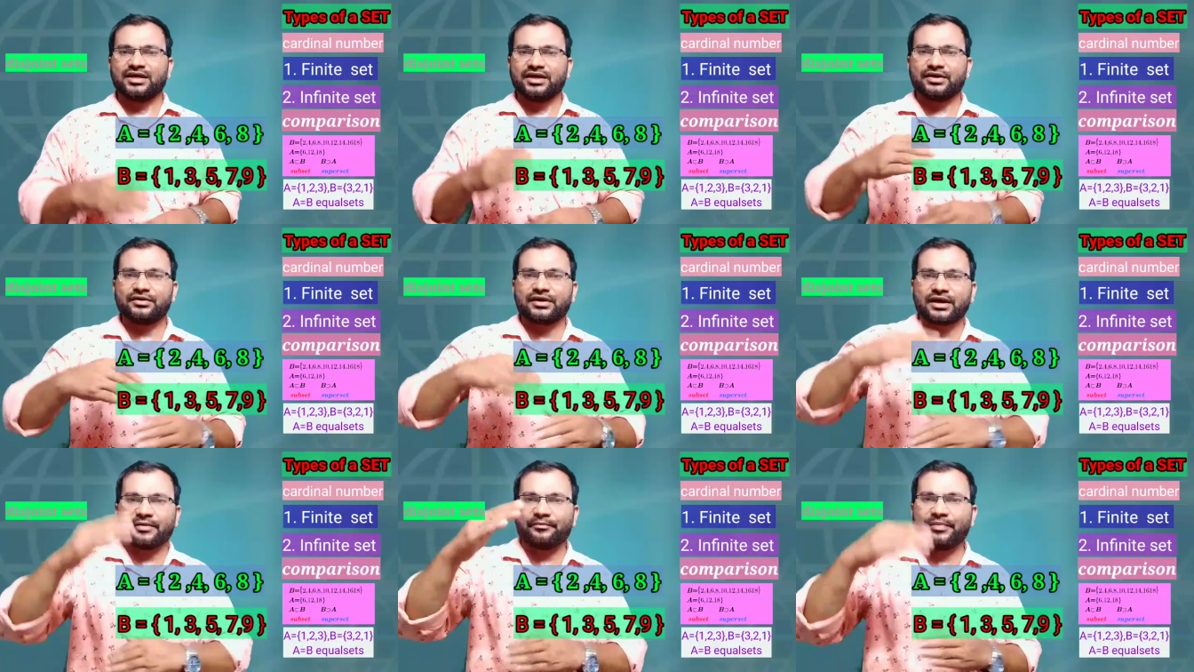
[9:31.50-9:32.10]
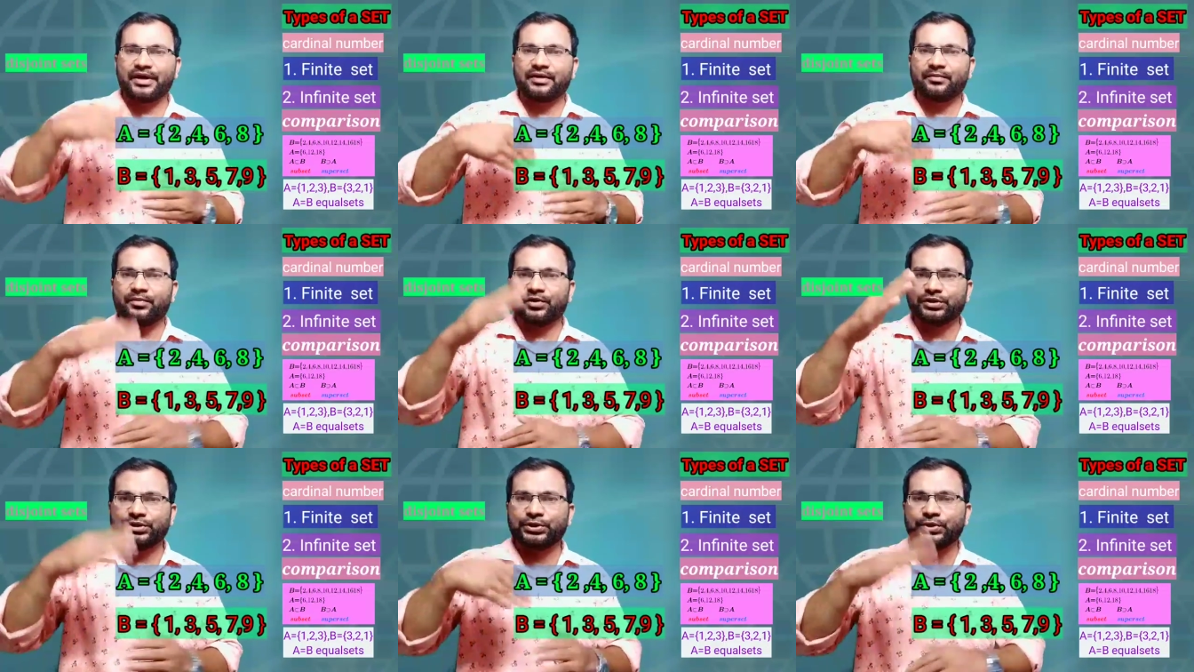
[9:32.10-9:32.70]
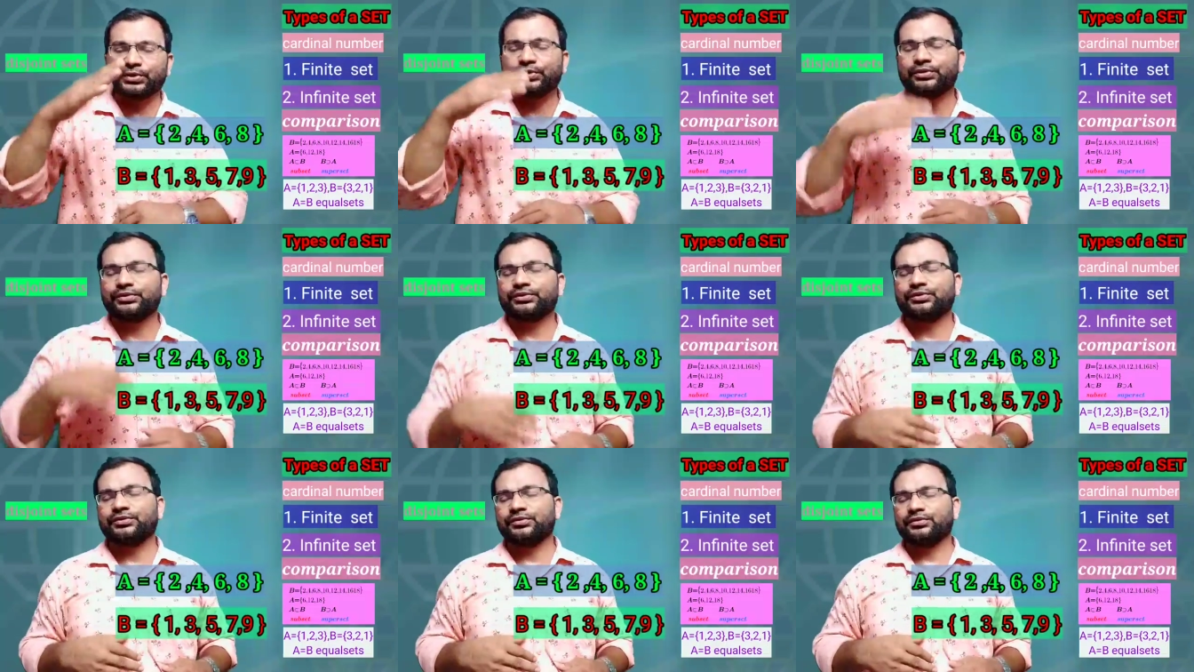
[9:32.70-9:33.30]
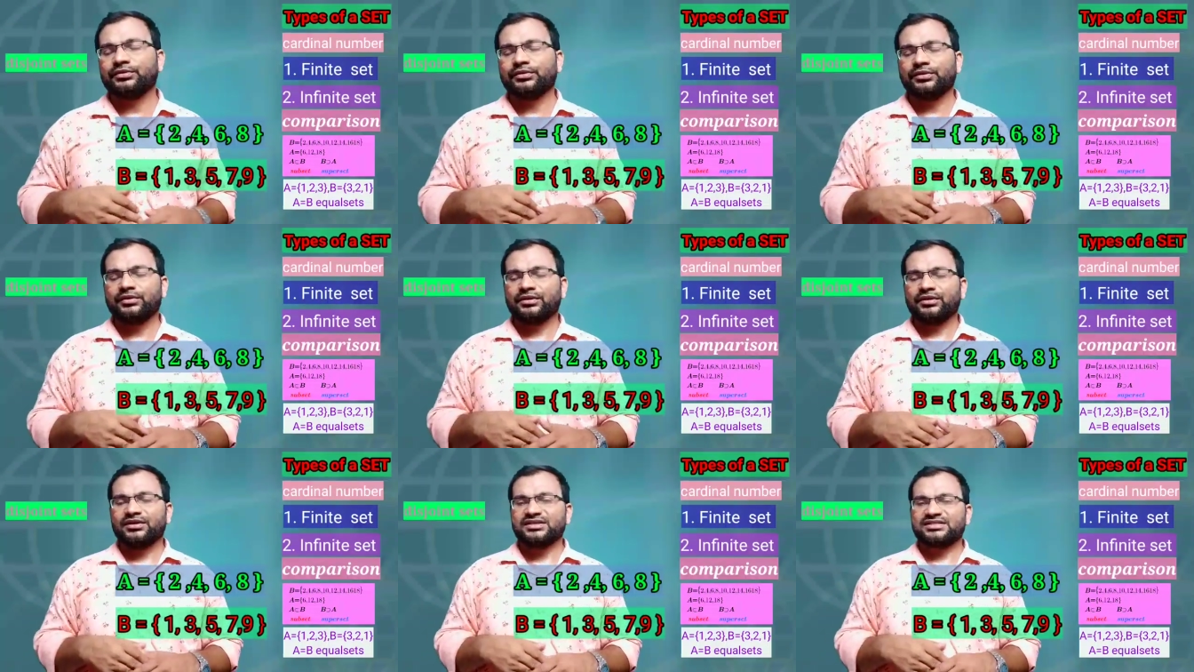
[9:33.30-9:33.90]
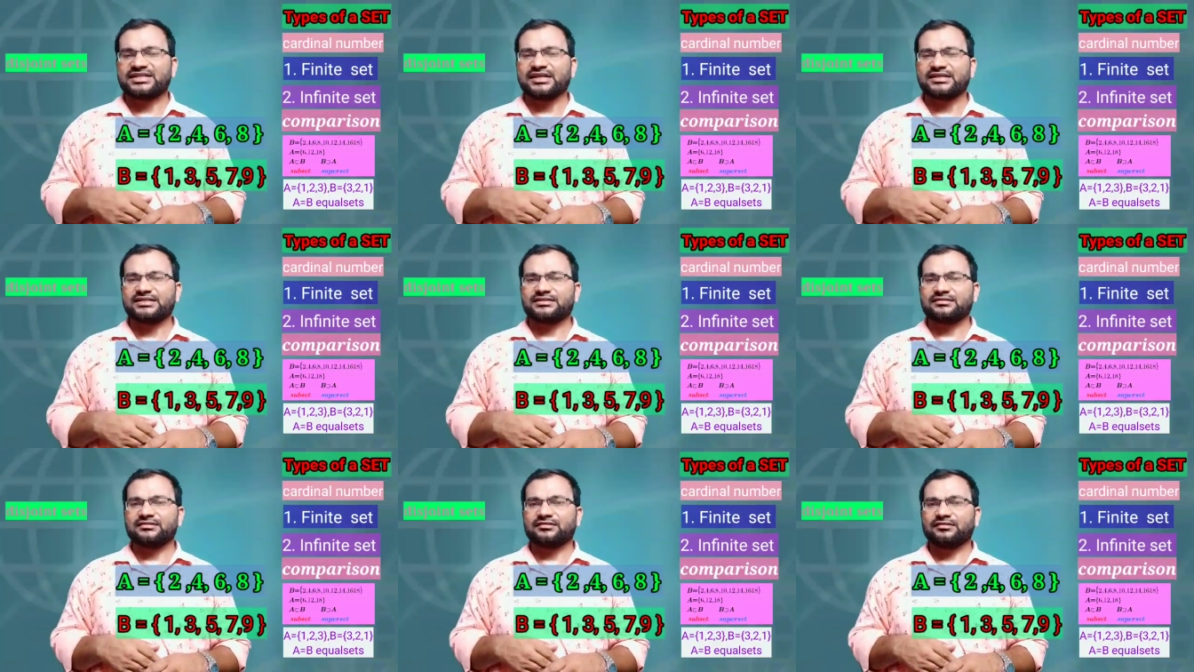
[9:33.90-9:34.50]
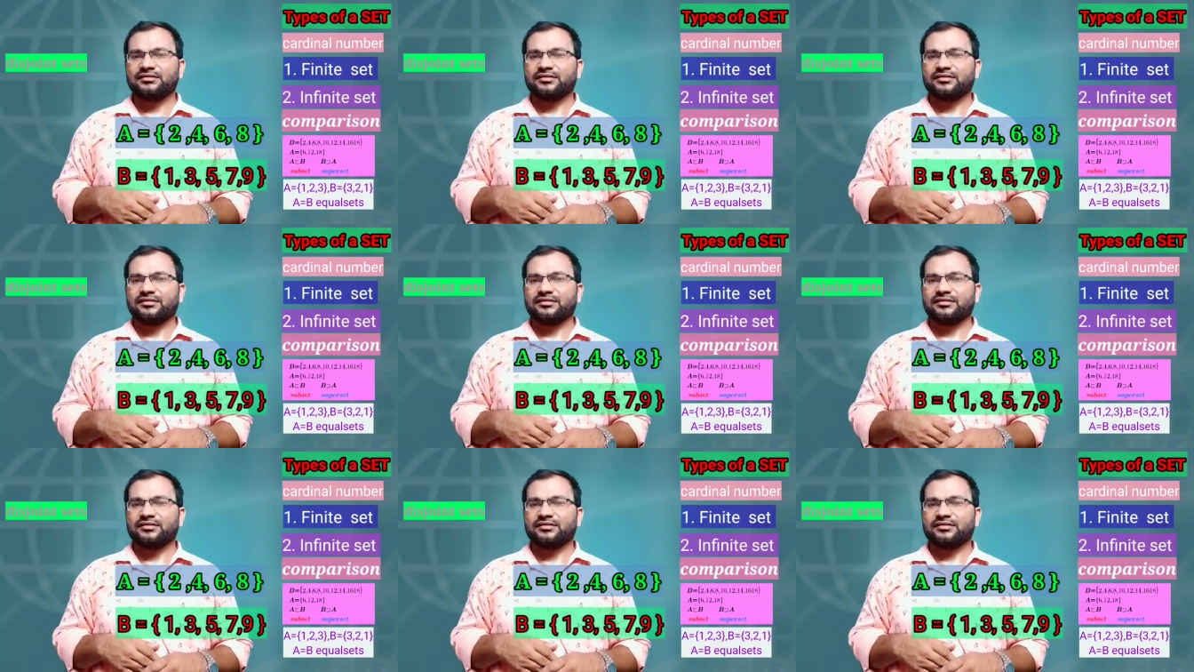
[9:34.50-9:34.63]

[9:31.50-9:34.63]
Here you compare both two sets.